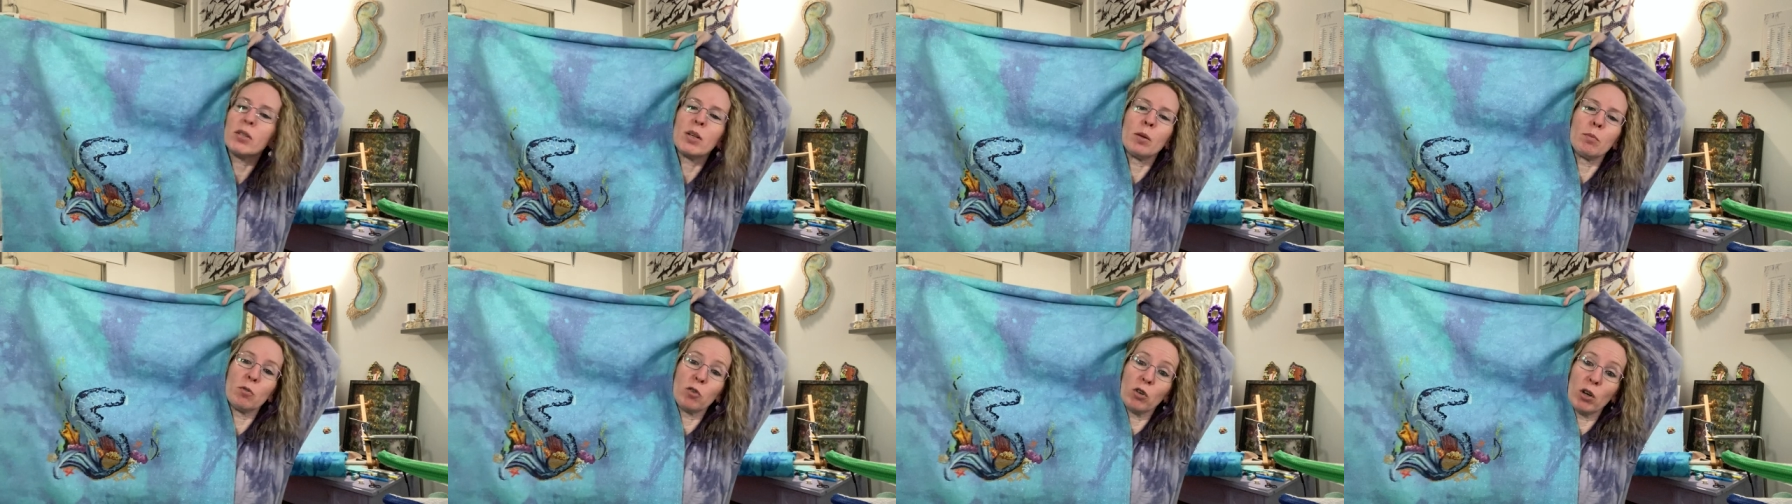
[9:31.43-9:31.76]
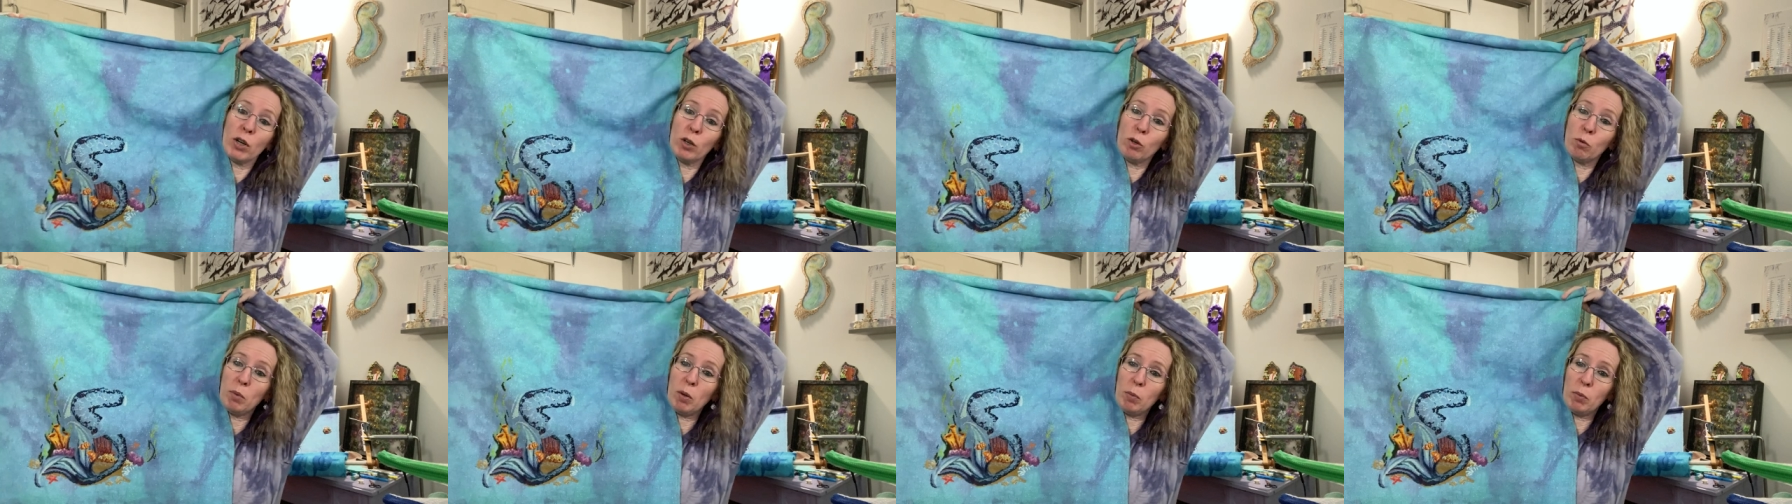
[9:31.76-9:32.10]
I'm
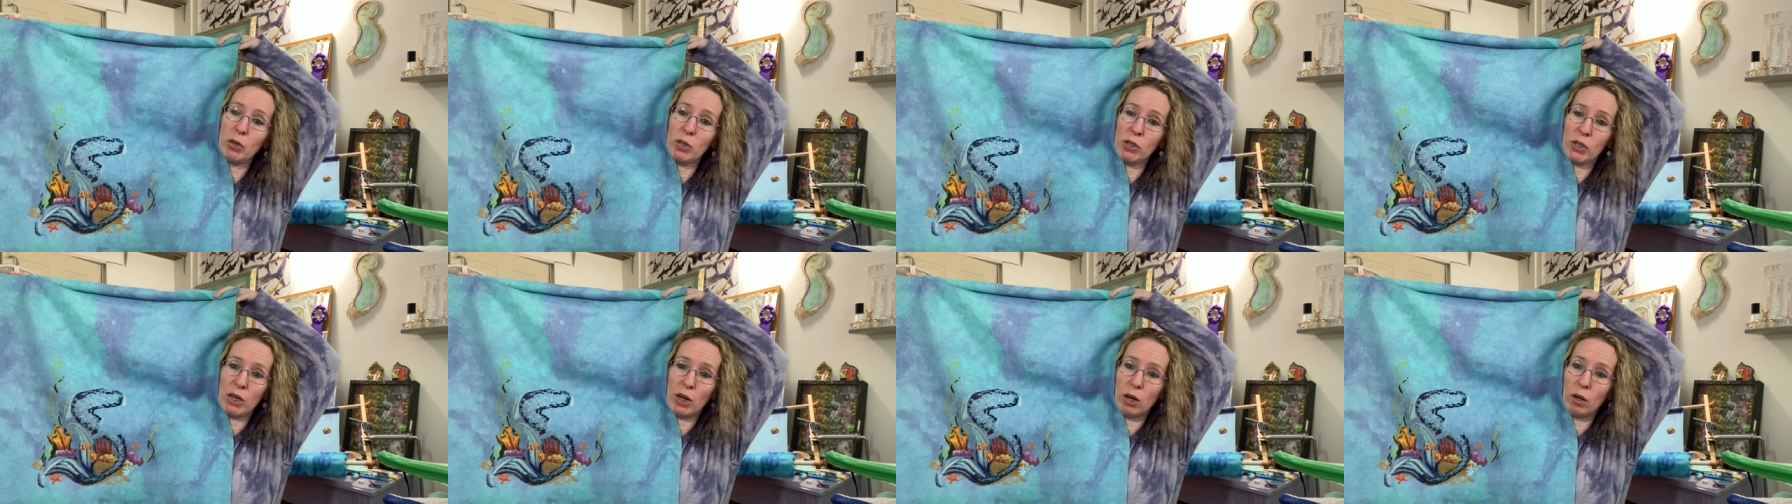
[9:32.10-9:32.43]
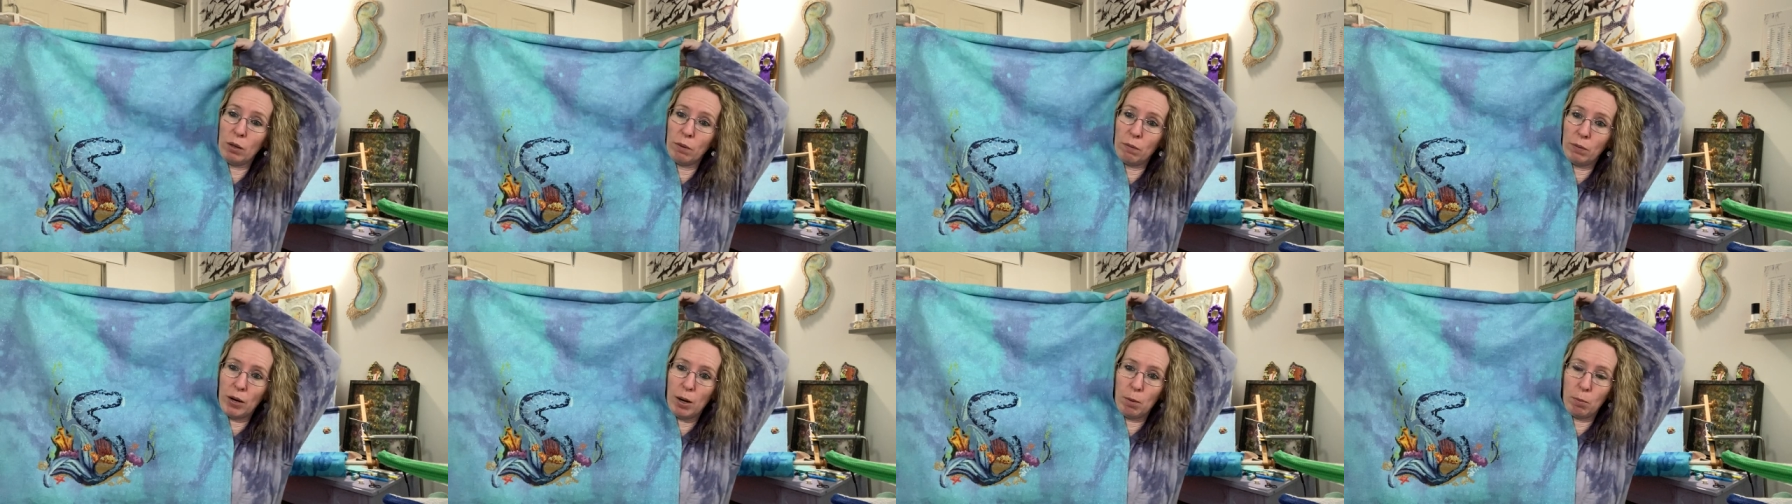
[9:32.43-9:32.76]
trying to remember to say all
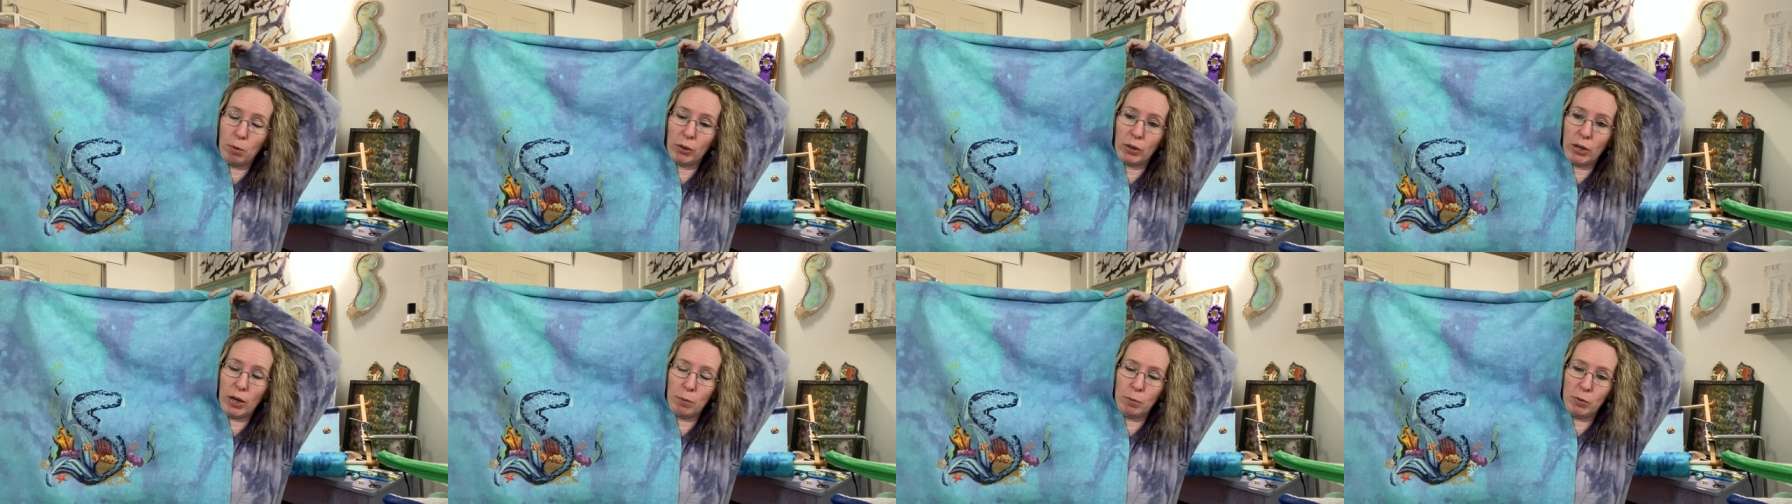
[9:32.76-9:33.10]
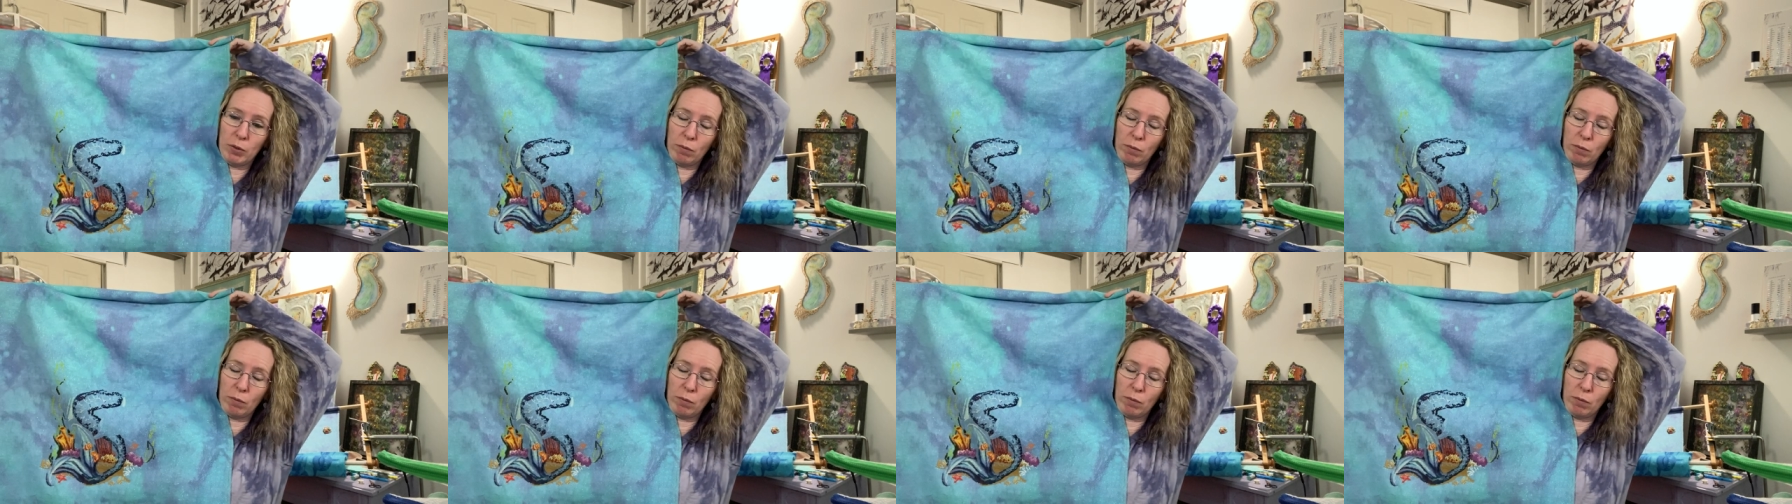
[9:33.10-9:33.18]
the fabric names.